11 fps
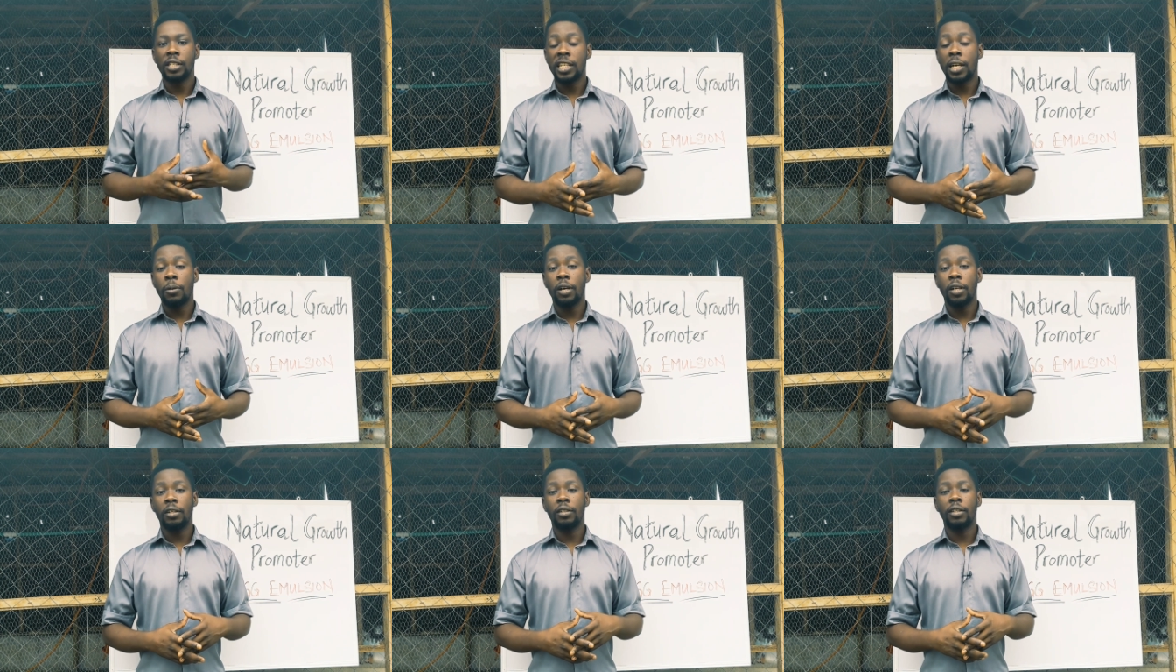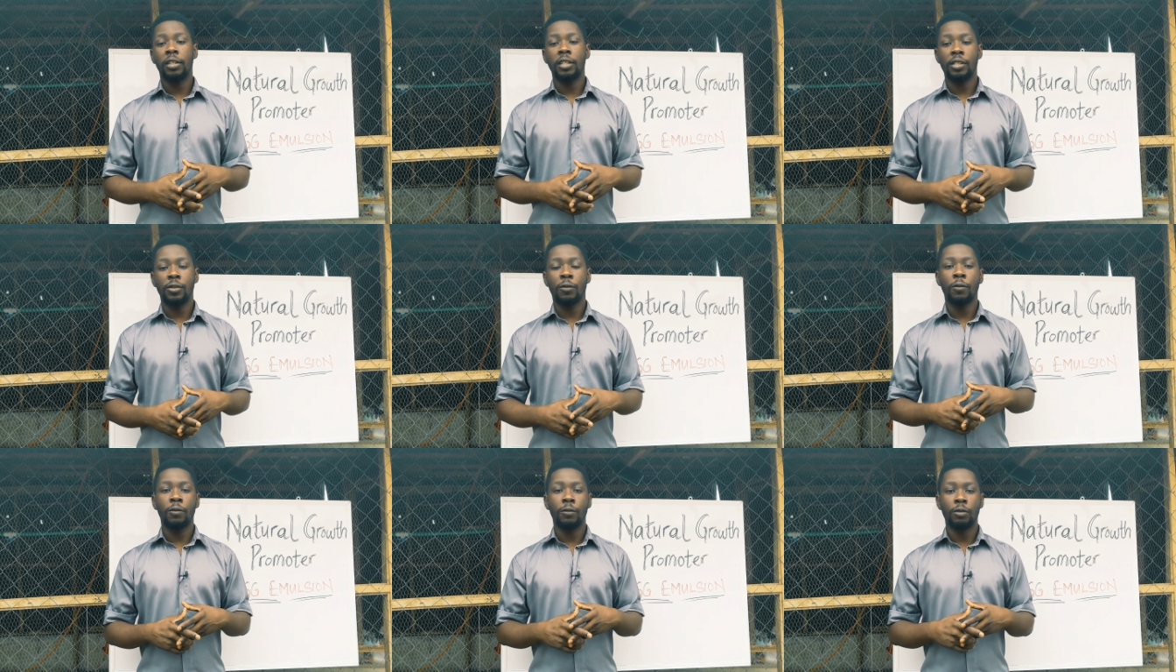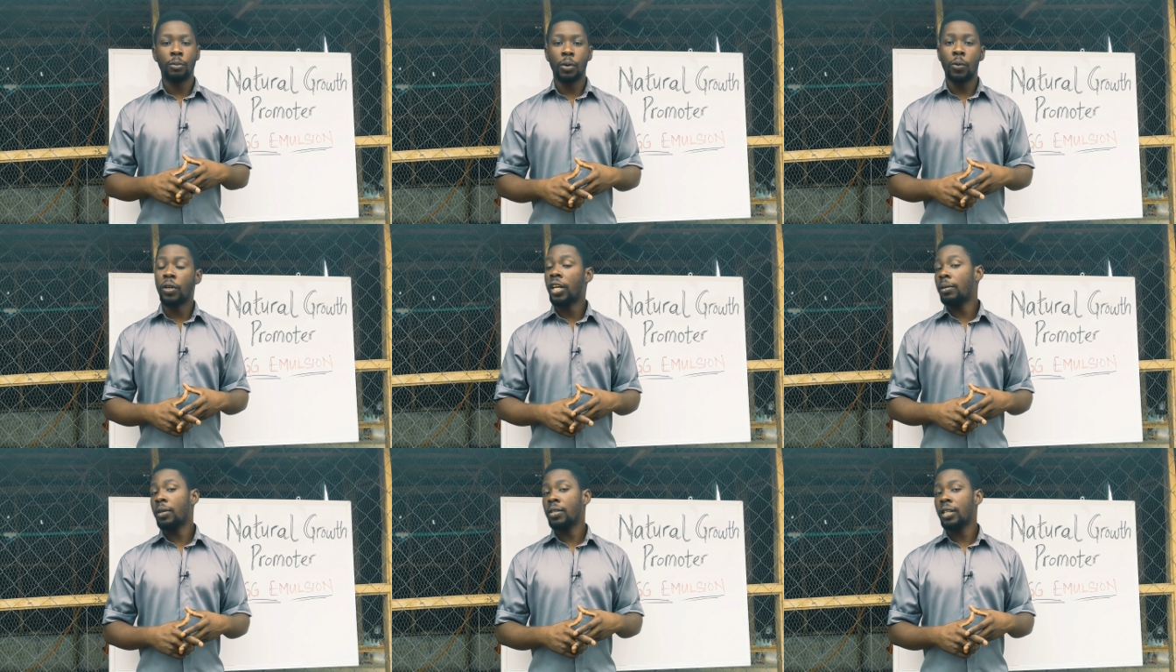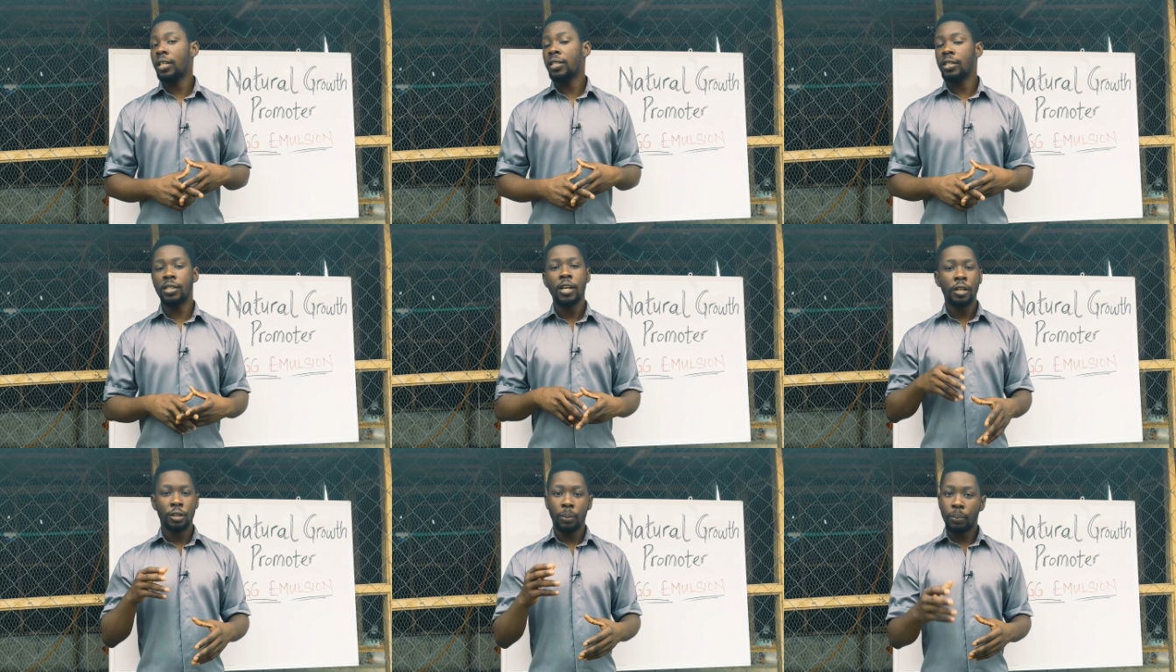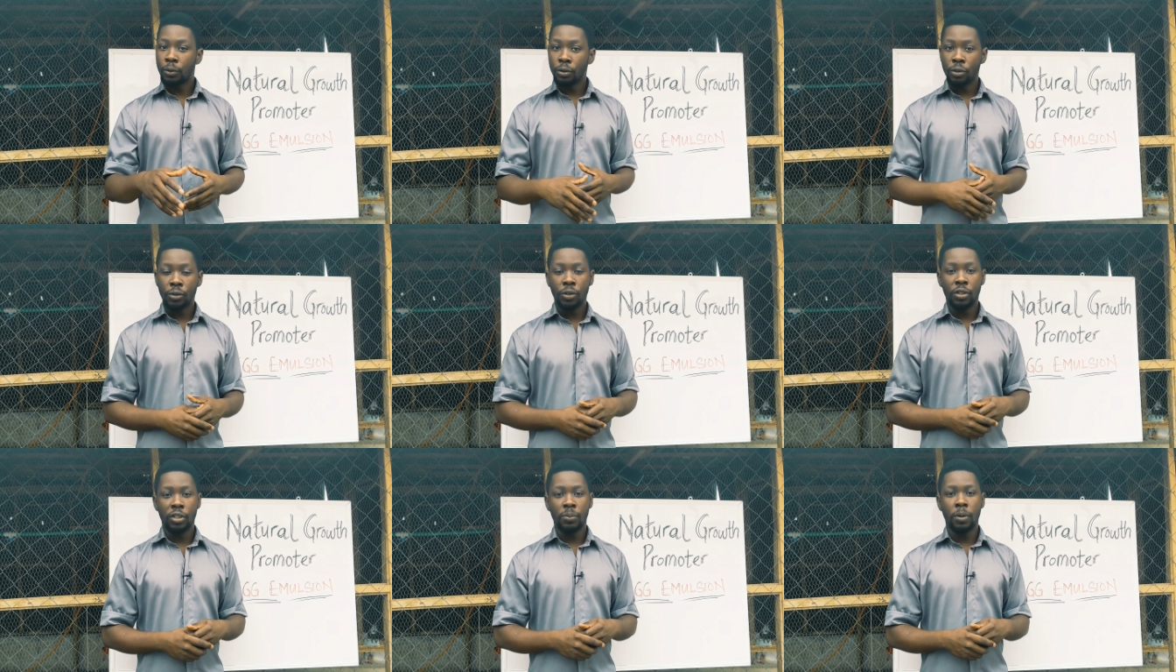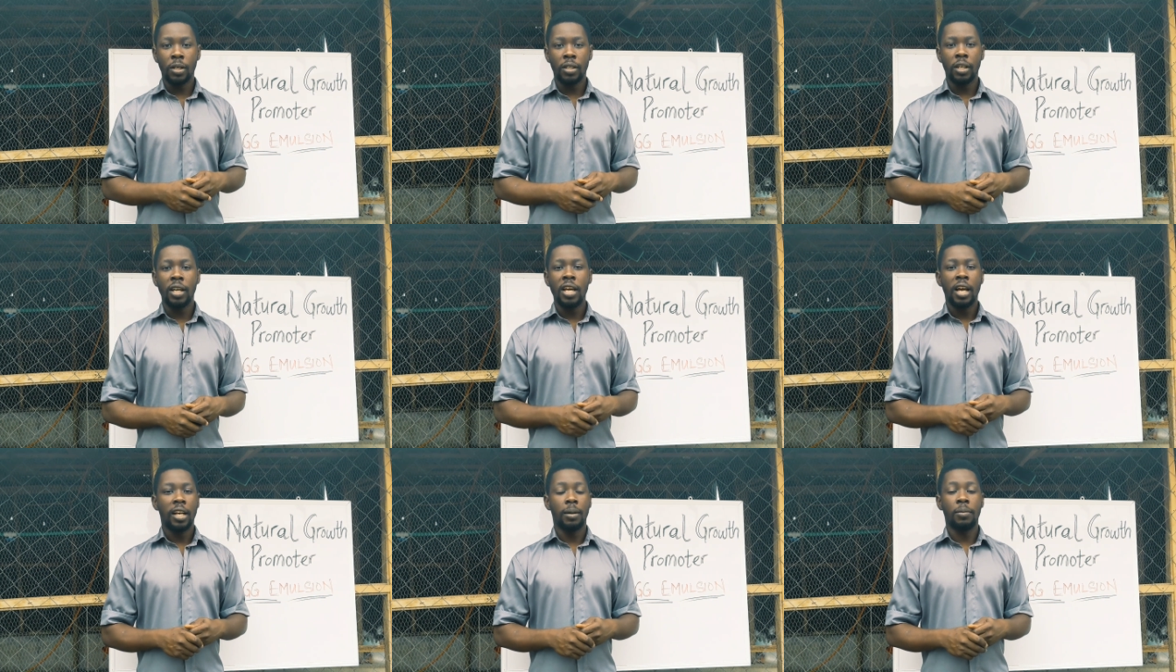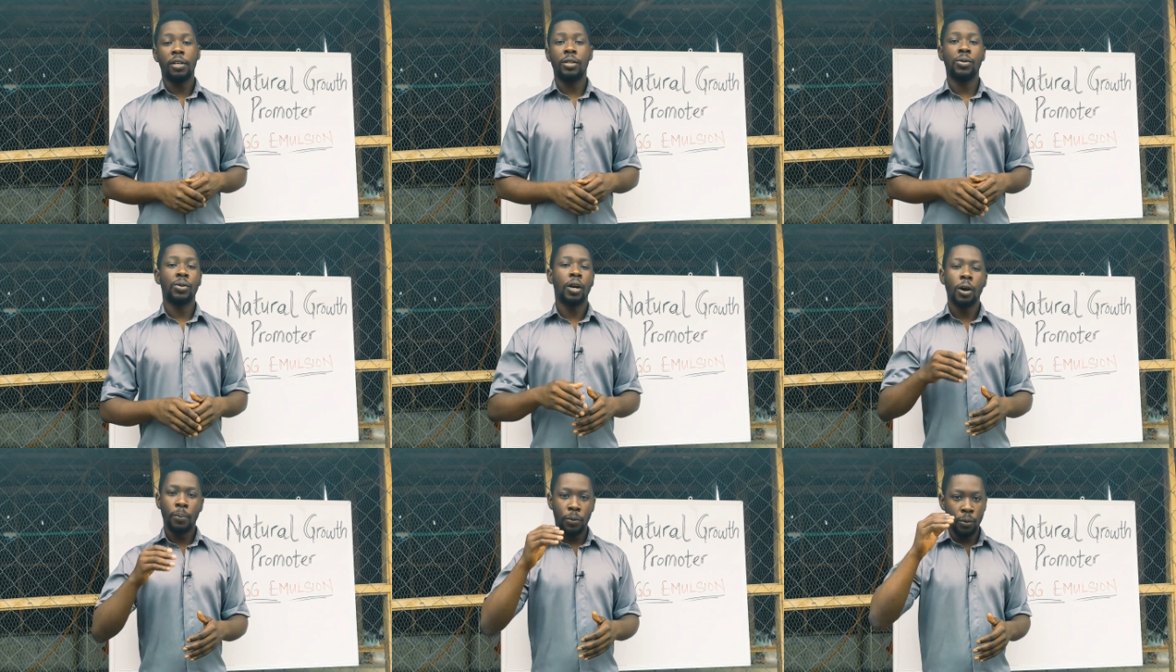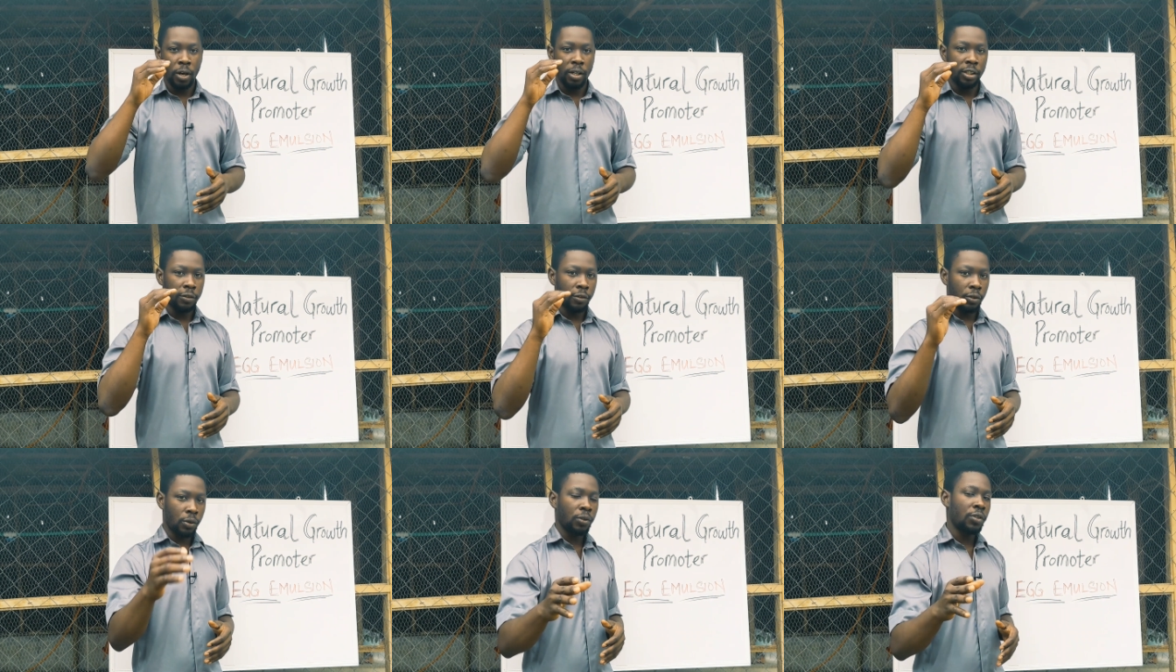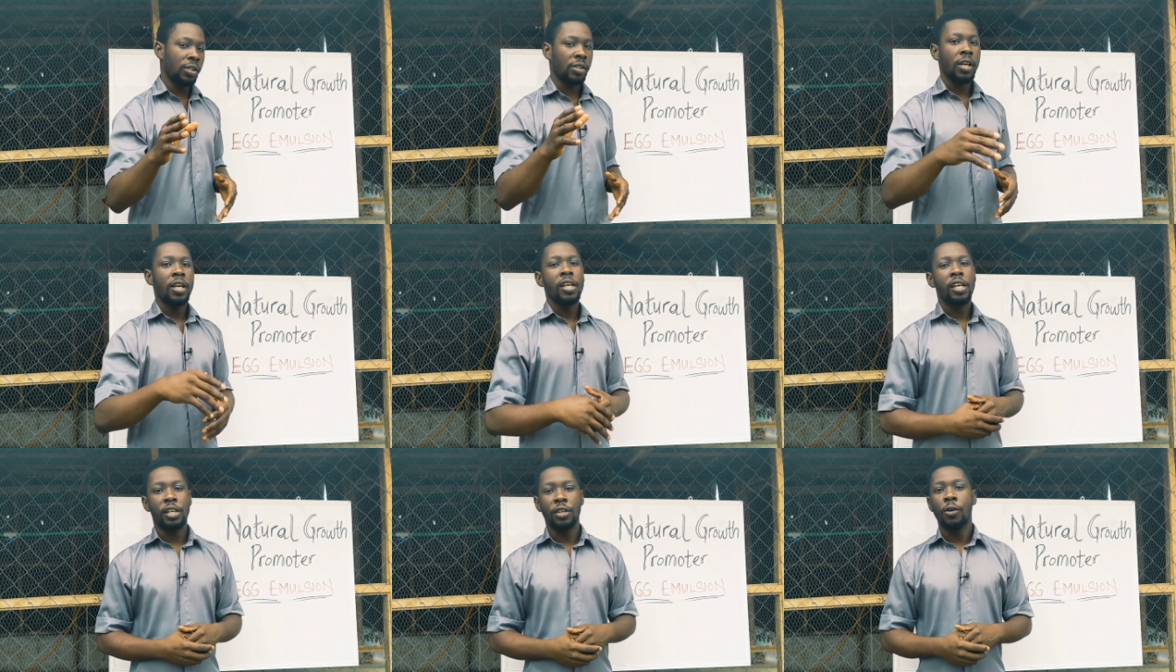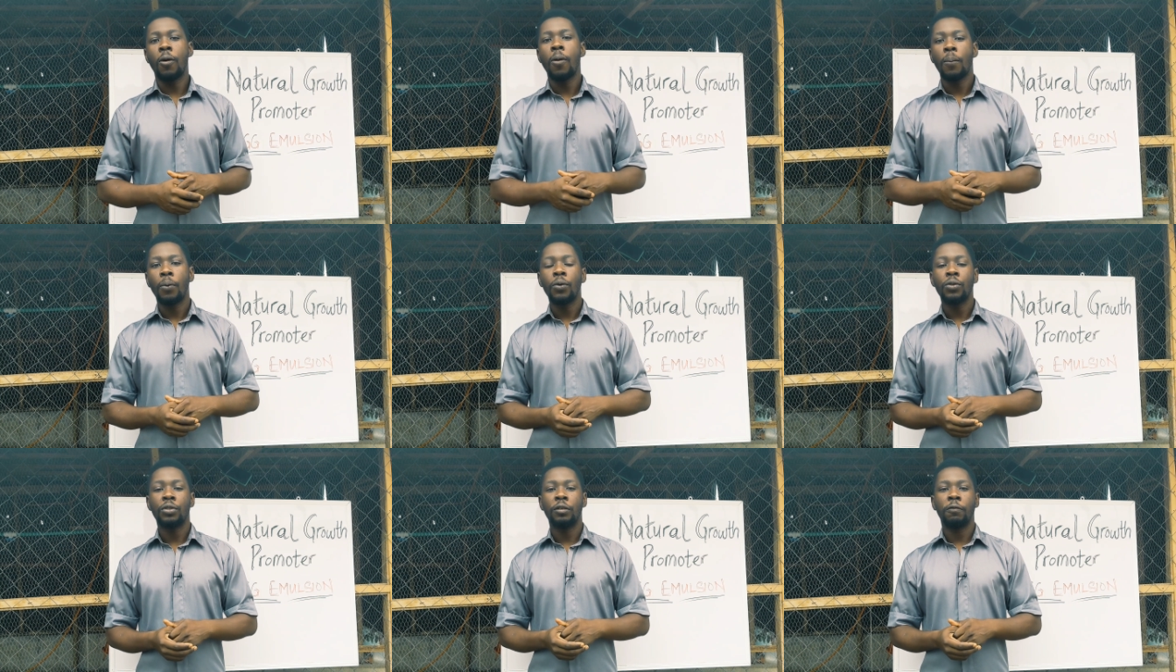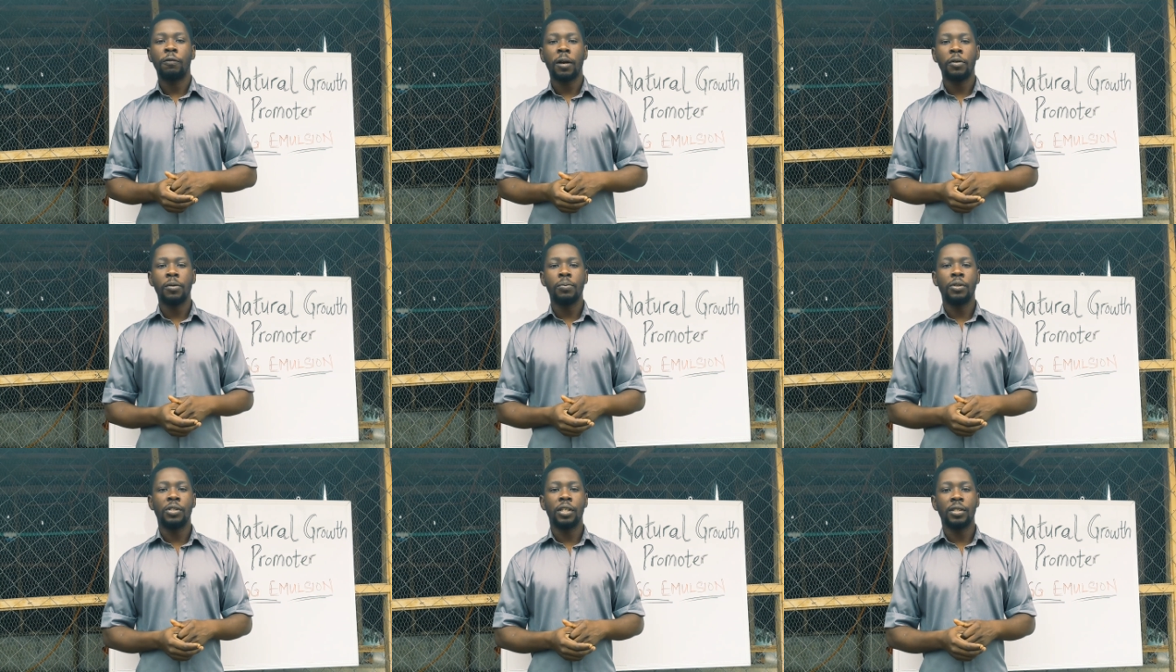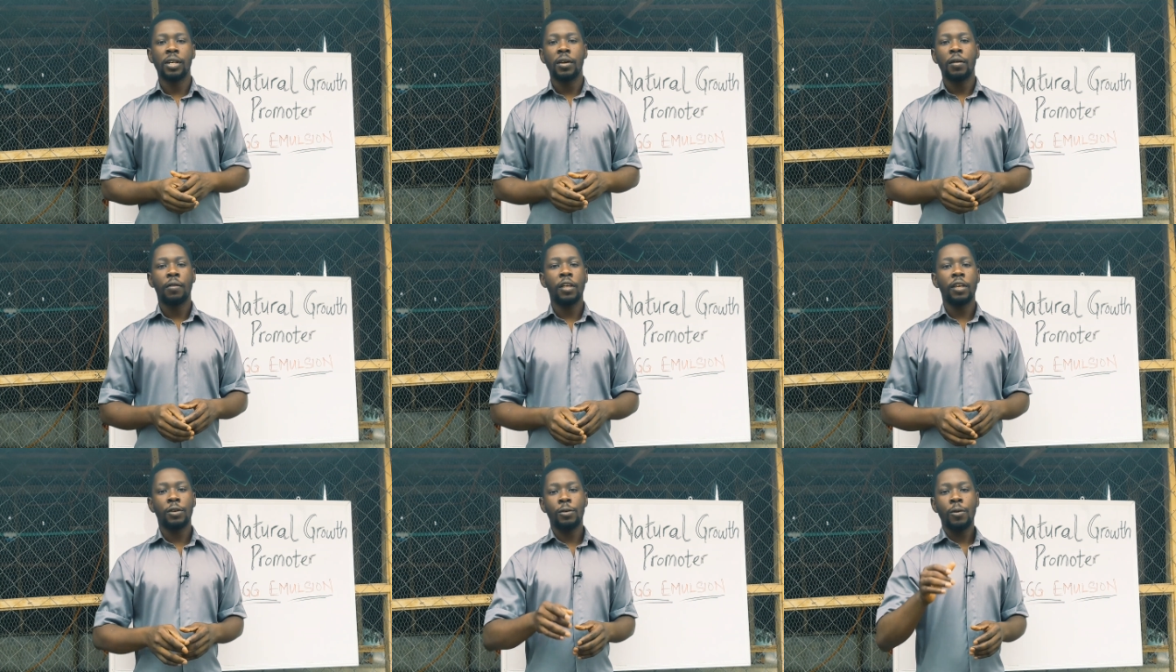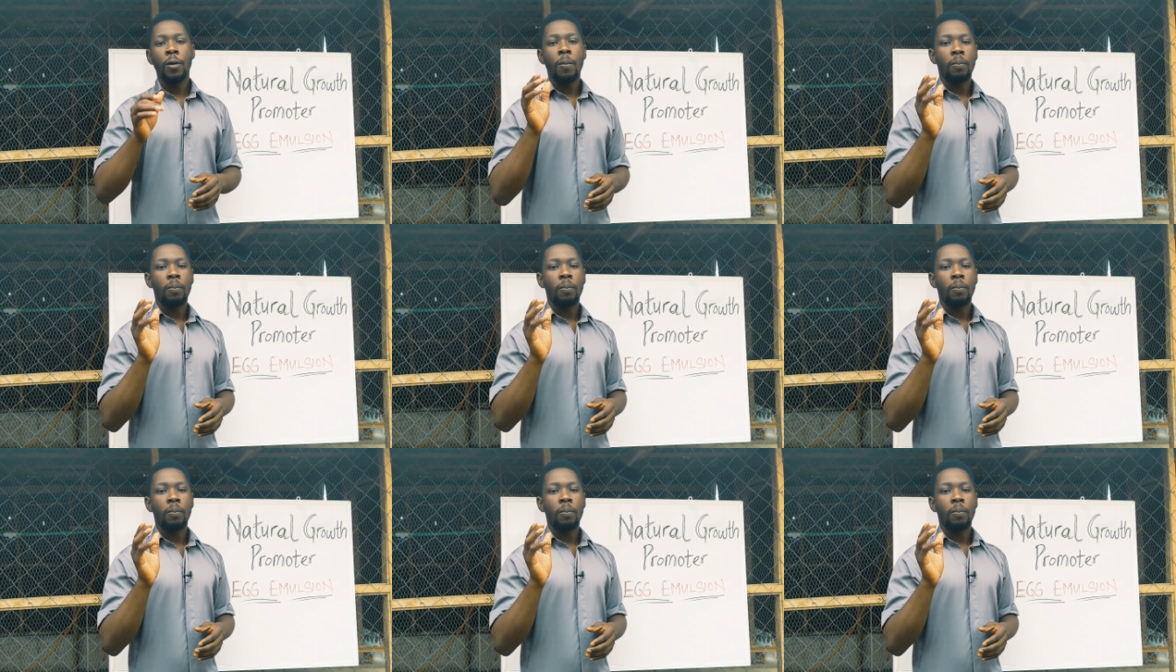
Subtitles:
DIY Geek is your number one animal scientist, your poultry success partner, and I'm here to help you achieve success in your poultry farming business. Thank you.